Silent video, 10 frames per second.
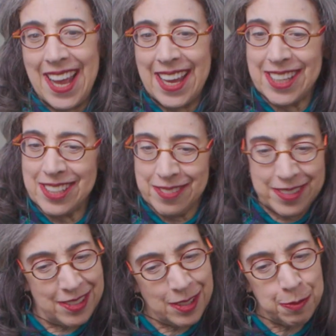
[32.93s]
And
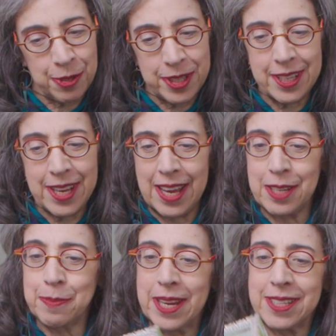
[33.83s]
this is a pretty
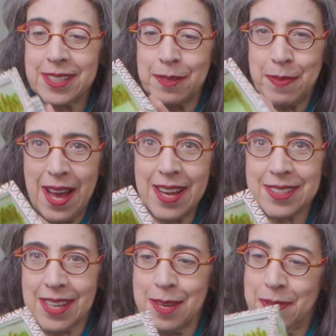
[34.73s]
hand-painted
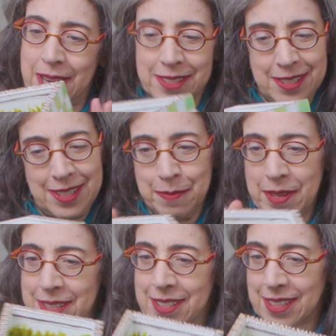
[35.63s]
box. I painted it
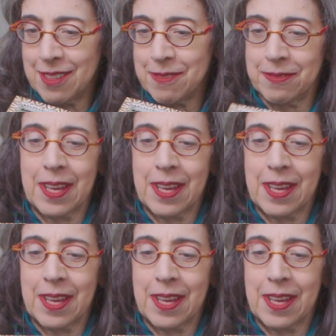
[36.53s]
myself.